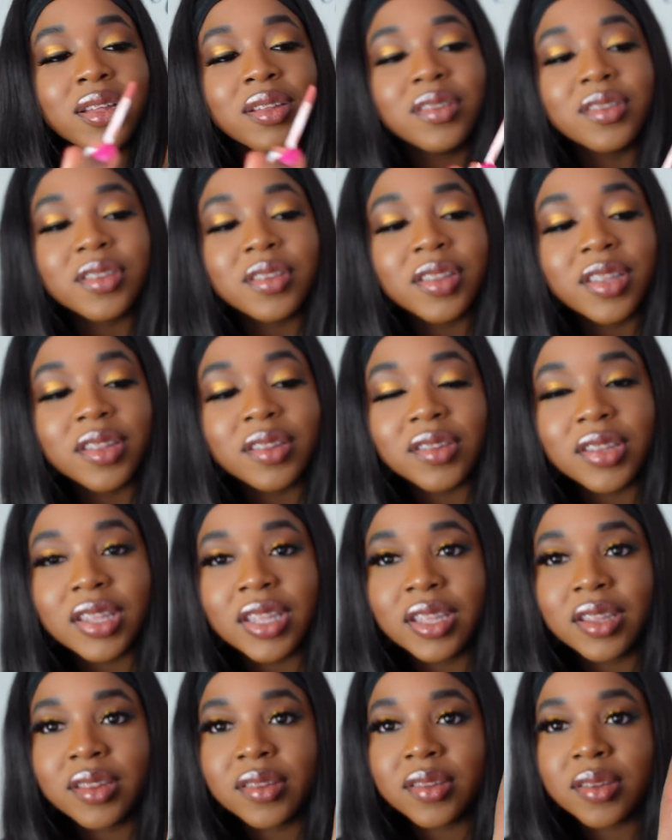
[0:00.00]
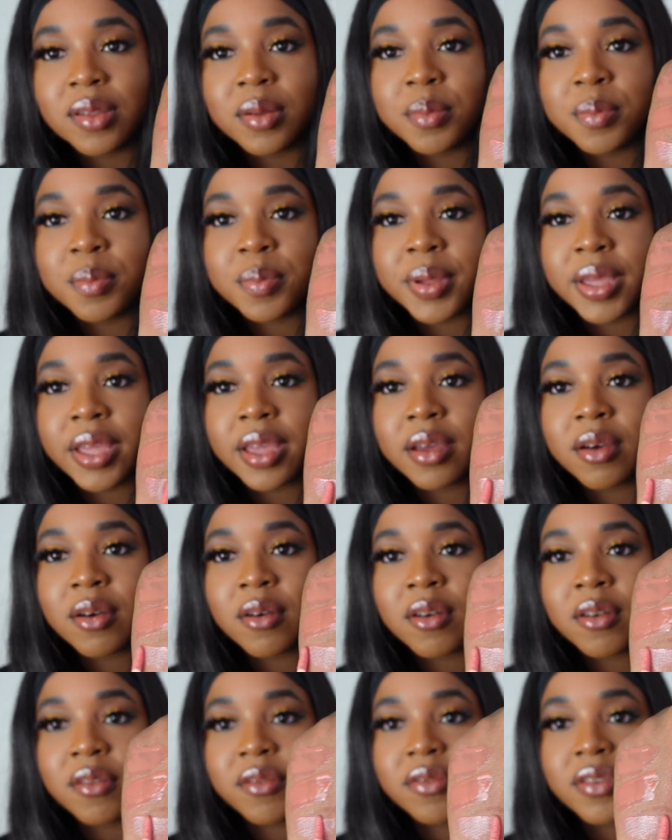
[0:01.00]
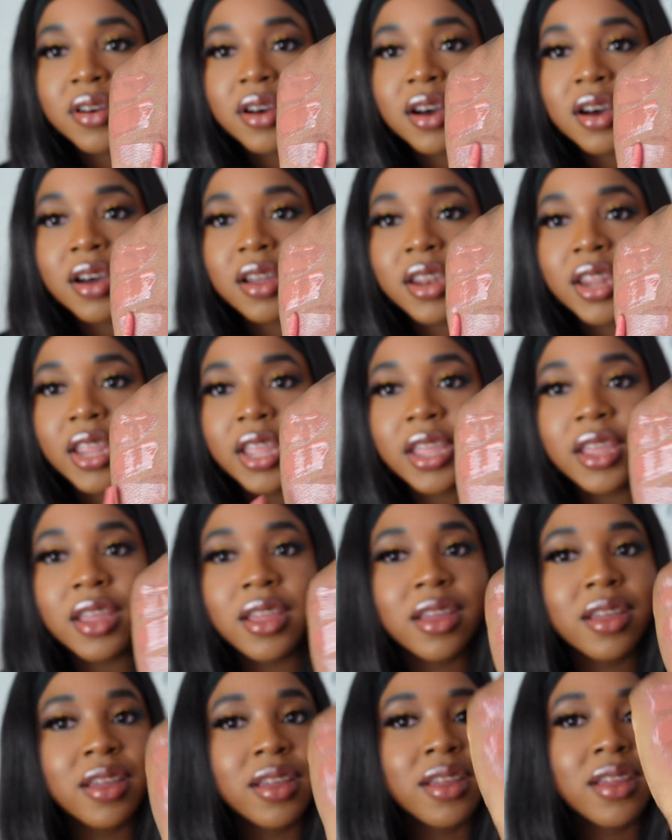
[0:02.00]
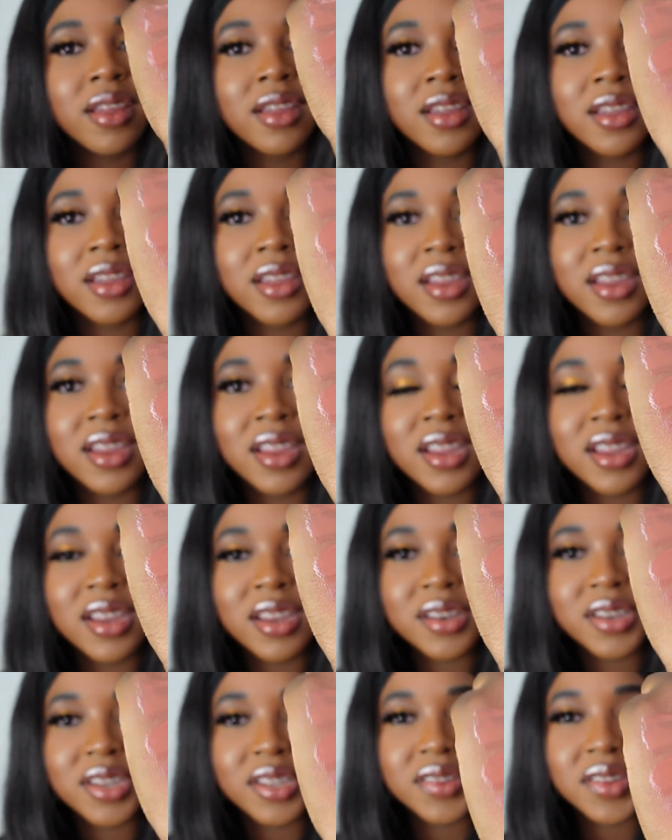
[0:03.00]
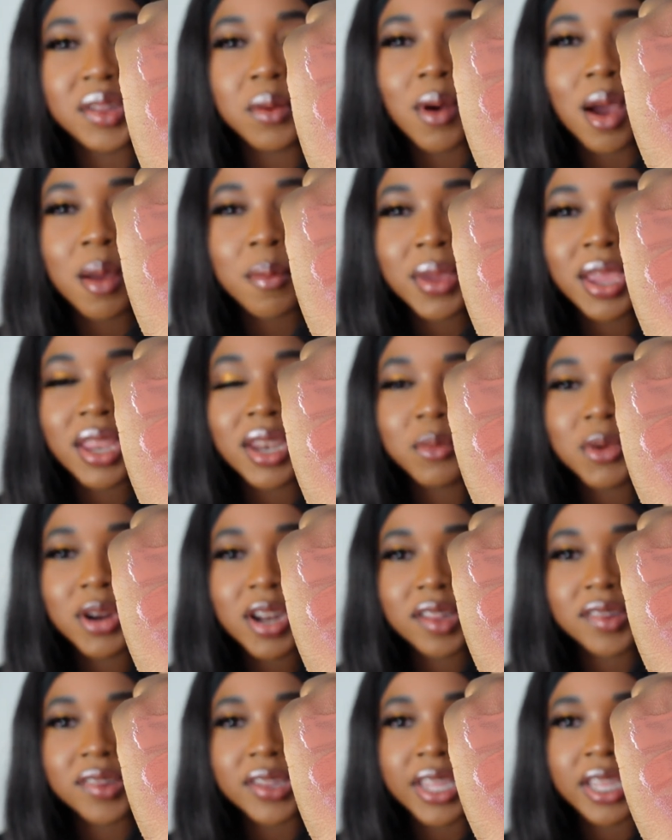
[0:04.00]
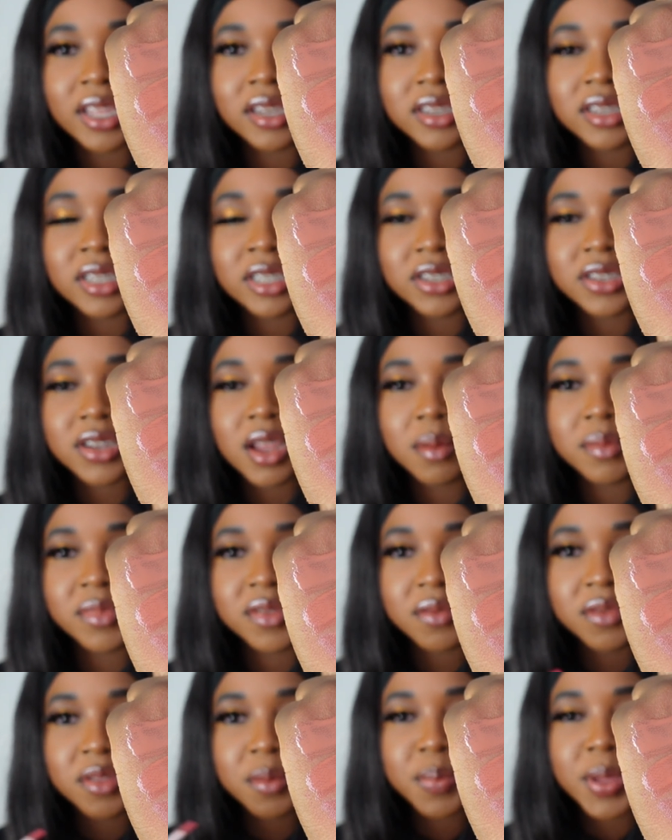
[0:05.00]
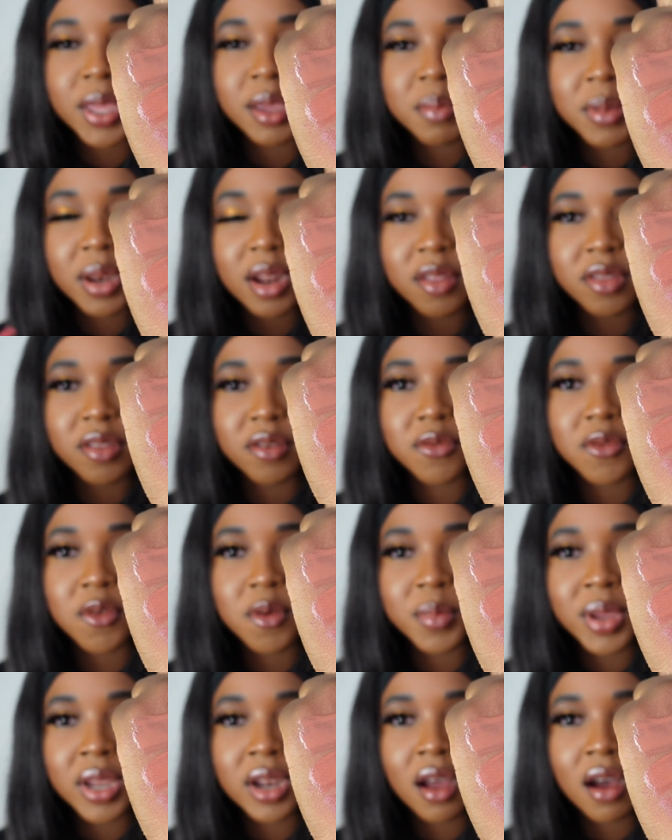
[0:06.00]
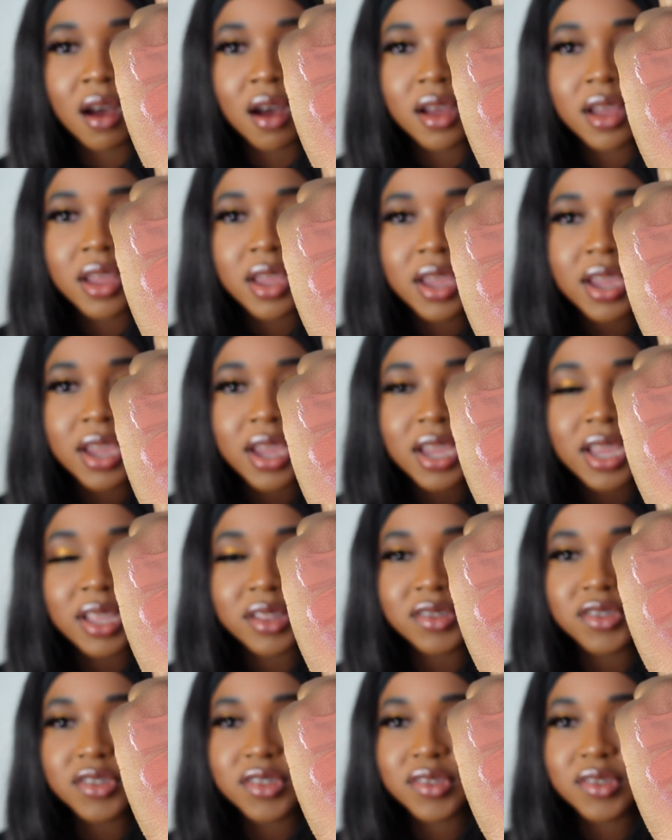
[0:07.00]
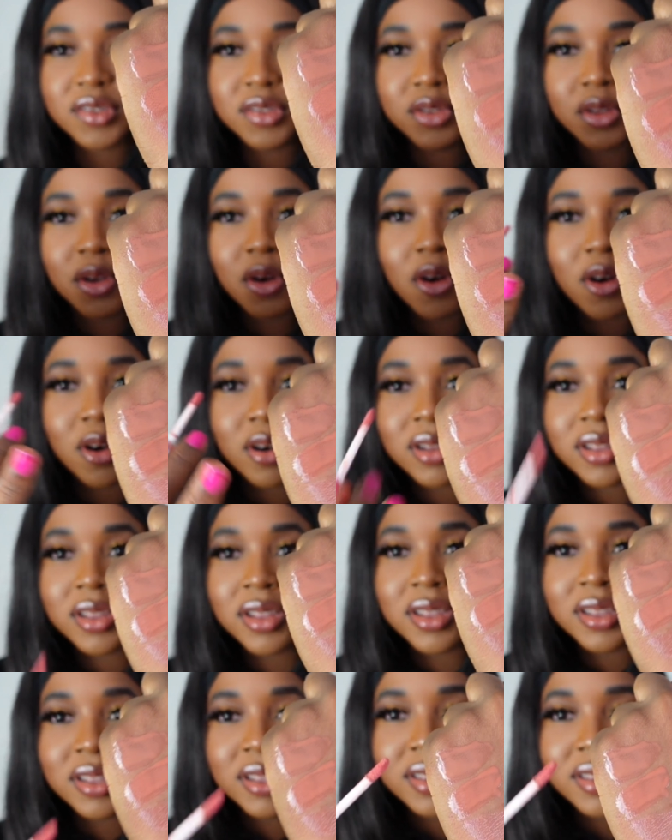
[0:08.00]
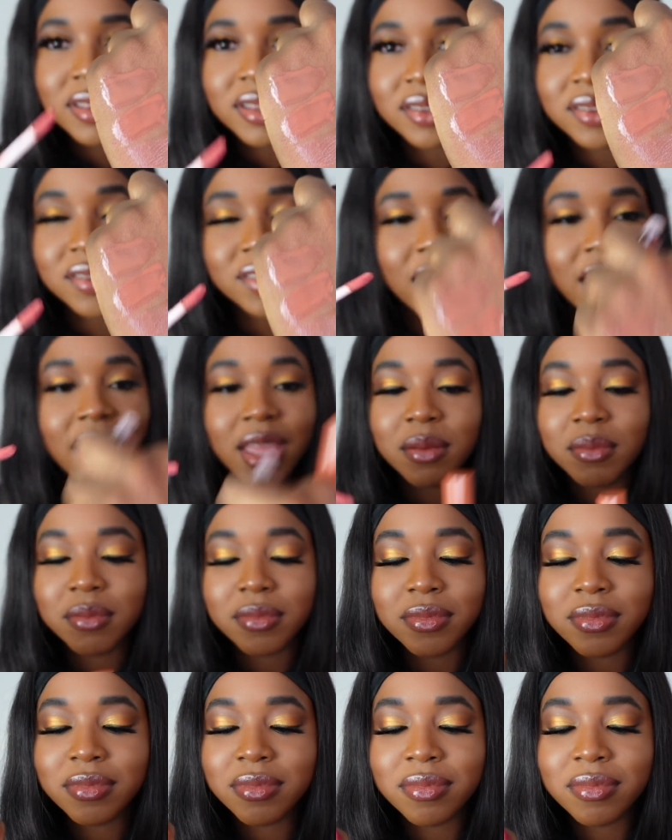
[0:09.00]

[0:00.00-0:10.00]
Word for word: So this is Bit of Honey. Do you see what I mean when I say in terms of the pigment and the formula? It's just not the same.